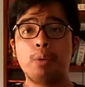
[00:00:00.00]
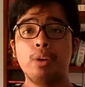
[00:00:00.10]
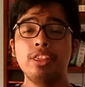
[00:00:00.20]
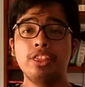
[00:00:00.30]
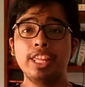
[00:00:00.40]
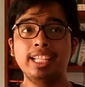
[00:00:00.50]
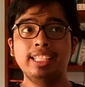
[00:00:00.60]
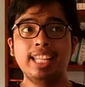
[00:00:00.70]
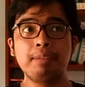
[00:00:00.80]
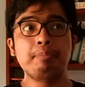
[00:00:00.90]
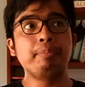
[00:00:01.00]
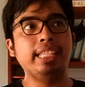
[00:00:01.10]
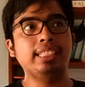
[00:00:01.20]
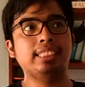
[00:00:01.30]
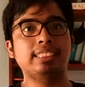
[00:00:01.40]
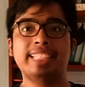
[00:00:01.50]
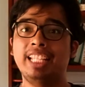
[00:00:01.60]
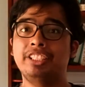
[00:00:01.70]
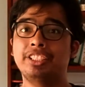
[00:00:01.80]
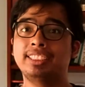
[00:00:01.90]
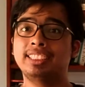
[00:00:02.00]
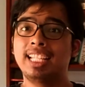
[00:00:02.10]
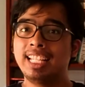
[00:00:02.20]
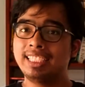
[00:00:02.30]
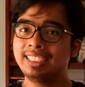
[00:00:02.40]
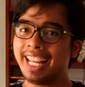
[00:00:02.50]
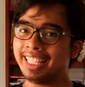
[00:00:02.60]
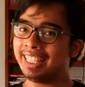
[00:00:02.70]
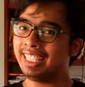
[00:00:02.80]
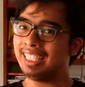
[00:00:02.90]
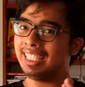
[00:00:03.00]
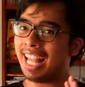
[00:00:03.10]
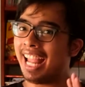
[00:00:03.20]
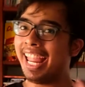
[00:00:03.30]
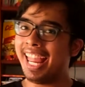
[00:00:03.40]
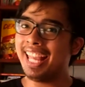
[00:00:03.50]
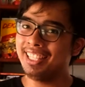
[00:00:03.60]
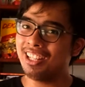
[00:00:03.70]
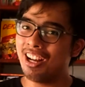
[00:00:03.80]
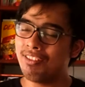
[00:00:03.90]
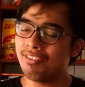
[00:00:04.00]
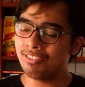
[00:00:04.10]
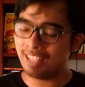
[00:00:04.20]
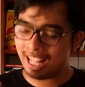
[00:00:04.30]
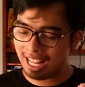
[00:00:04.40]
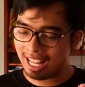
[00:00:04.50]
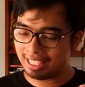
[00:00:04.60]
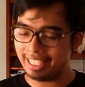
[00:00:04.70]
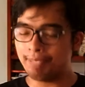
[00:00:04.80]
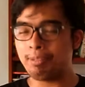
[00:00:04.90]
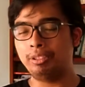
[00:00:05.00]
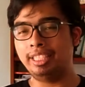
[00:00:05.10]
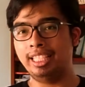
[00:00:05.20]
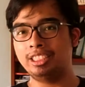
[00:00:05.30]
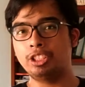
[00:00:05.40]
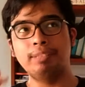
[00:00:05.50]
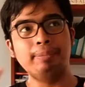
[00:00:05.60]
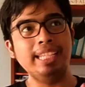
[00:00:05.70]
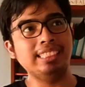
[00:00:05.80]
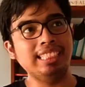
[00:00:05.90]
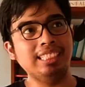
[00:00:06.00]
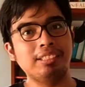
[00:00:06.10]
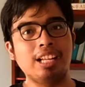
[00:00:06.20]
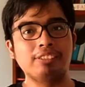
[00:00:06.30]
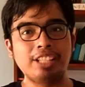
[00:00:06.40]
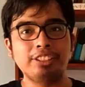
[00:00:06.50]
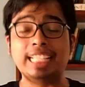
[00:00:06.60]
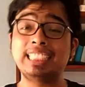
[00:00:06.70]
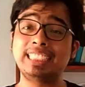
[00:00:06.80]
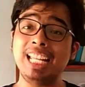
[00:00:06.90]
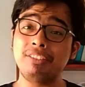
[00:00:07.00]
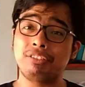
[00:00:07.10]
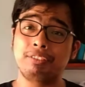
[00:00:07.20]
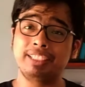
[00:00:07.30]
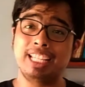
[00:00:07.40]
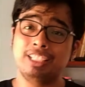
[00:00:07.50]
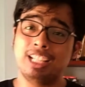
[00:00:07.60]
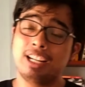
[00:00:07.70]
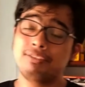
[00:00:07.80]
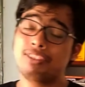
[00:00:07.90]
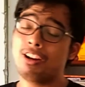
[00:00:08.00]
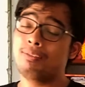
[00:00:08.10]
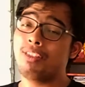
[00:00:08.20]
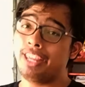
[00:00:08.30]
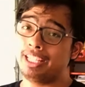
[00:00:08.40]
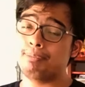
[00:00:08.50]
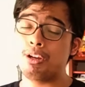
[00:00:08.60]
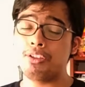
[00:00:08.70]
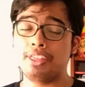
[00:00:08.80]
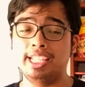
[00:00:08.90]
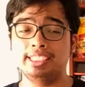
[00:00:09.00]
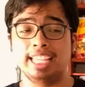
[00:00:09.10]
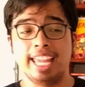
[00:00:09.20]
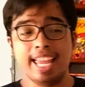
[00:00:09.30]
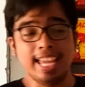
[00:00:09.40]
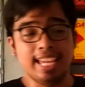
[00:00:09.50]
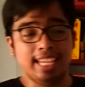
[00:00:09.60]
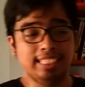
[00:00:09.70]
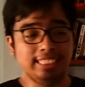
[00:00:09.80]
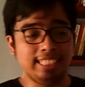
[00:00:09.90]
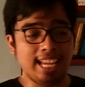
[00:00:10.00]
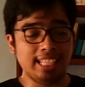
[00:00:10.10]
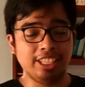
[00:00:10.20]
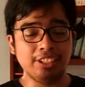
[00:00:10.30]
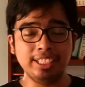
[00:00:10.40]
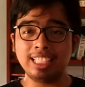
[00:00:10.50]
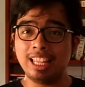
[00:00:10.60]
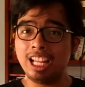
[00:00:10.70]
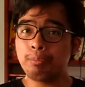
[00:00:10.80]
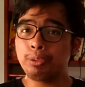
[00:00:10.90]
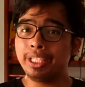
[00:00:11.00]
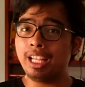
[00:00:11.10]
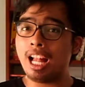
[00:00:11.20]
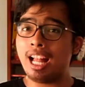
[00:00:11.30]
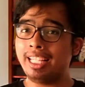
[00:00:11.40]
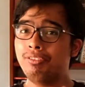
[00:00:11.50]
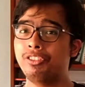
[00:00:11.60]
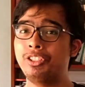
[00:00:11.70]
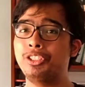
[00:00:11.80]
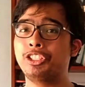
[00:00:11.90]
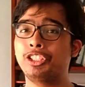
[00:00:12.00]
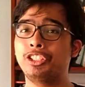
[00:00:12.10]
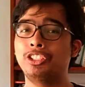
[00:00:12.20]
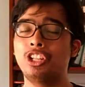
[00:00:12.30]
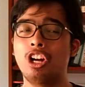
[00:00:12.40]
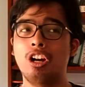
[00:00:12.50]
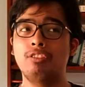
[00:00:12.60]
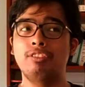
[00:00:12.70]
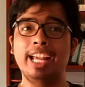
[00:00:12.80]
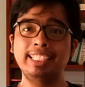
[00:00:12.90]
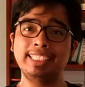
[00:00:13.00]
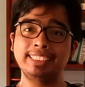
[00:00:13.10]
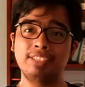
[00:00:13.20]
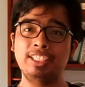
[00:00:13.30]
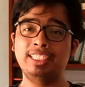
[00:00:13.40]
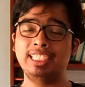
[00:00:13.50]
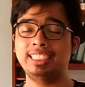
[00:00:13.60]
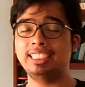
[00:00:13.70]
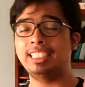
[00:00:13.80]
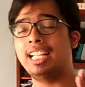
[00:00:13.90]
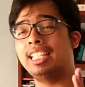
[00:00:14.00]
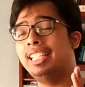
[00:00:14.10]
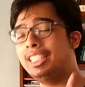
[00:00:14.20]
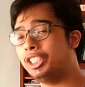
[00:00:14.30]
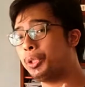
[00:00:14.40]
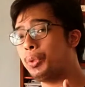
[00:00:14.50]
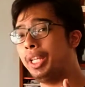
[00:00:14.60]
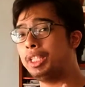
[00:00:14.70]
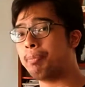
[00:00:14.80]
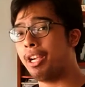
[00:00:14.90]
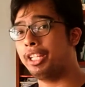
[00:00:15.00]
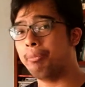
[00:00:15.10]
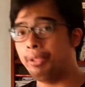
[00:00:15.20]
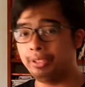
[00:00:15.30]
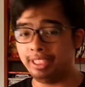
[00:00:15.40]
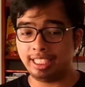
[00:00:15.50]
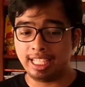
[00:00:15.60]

one thing that makes 10 Years slightly ahead of Think About Things, or it makes it rather distinct from Think About Things, is that there is a lot more infusion of 1970s disco-inspired music.